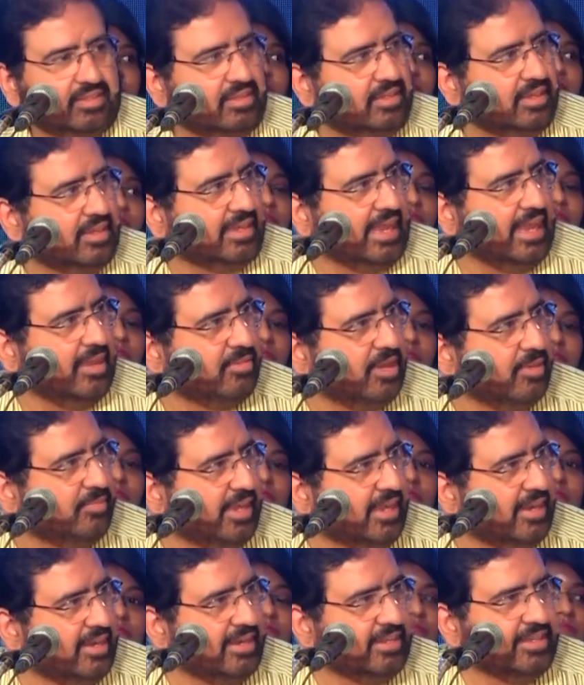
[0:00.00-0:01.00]
the
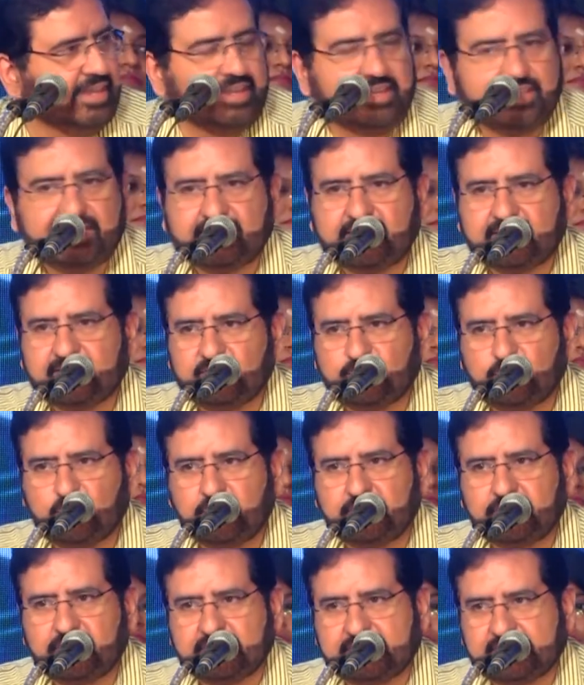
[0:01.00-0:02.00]
cameraman and the editor,
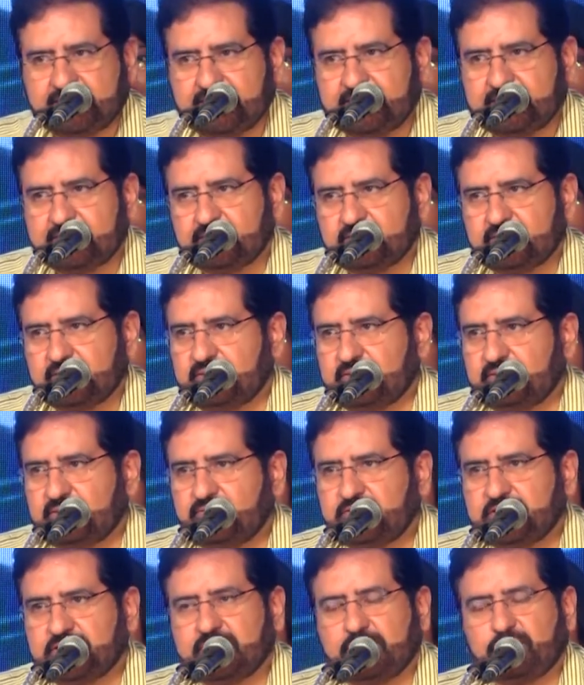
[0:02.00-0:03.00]
whoever is here,
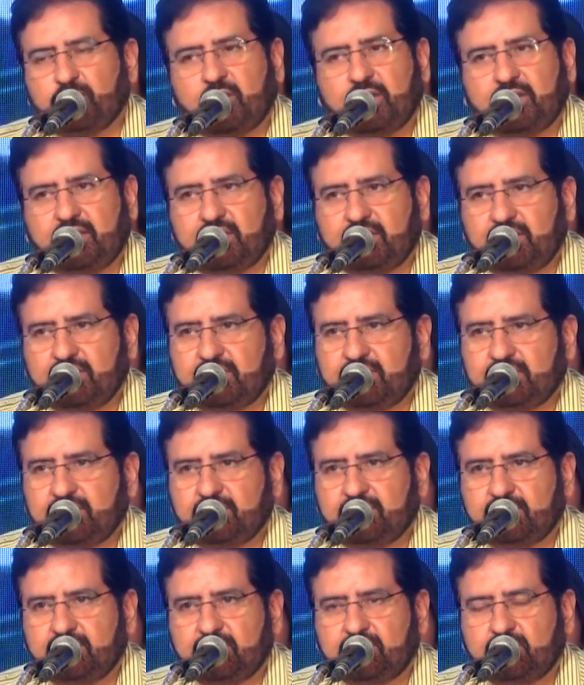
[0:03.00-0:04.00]
wish them all
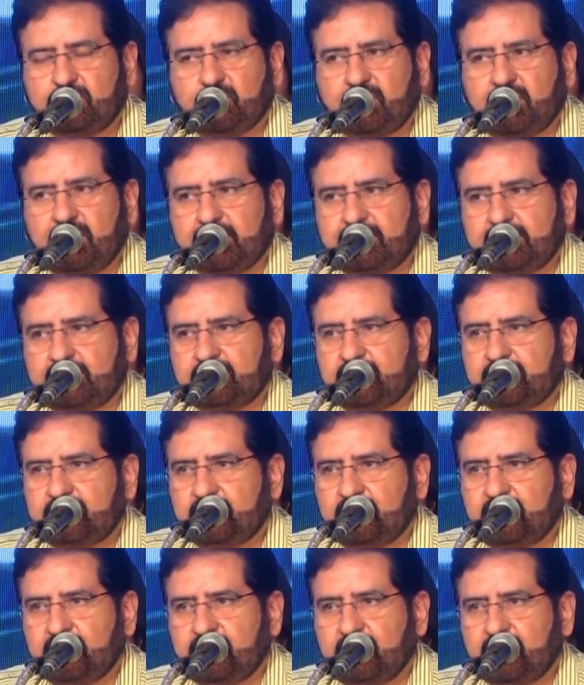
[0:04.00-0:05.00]
good luck.
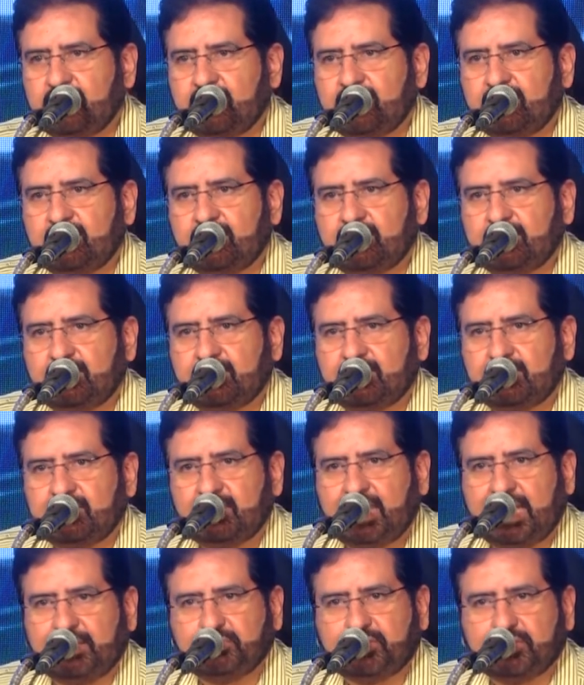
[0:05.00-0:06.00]

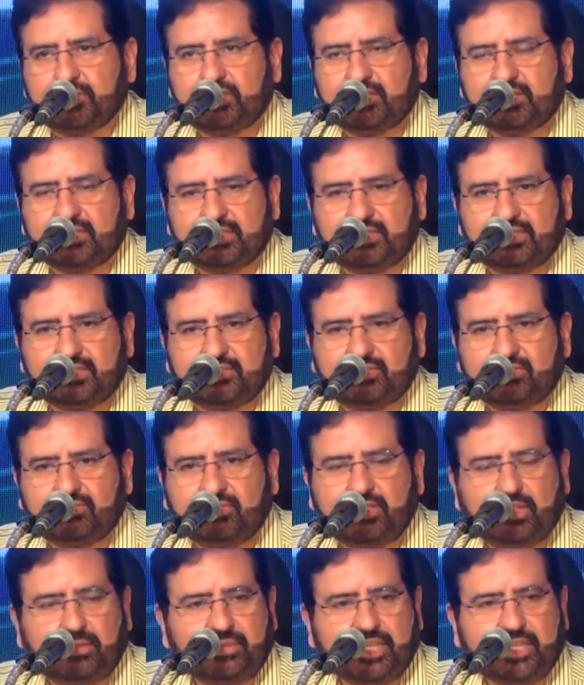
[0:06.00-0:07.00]
I'm sure
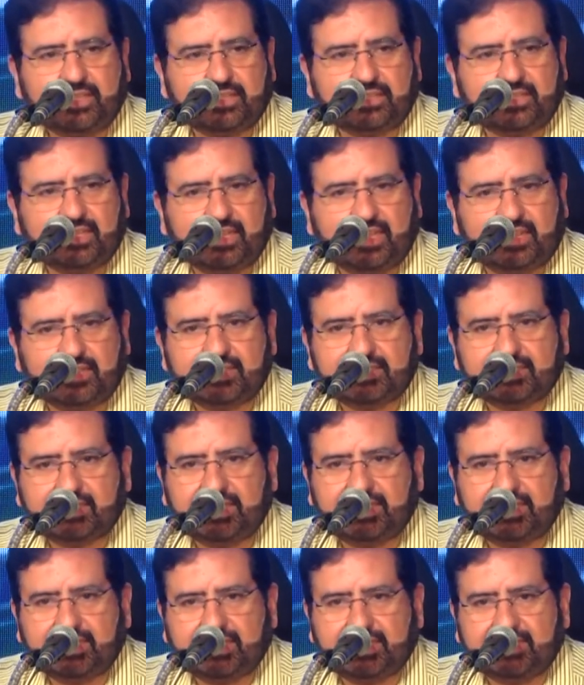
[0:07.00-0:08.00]
we'll meet in the 100th
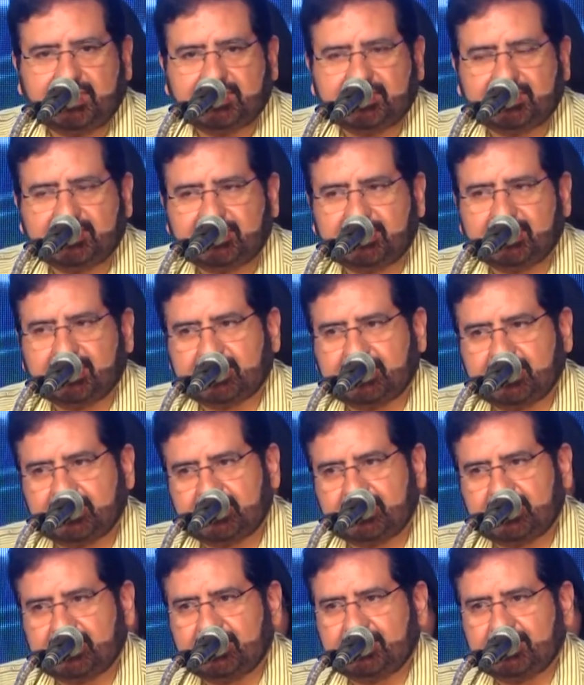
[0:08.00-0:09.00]
day success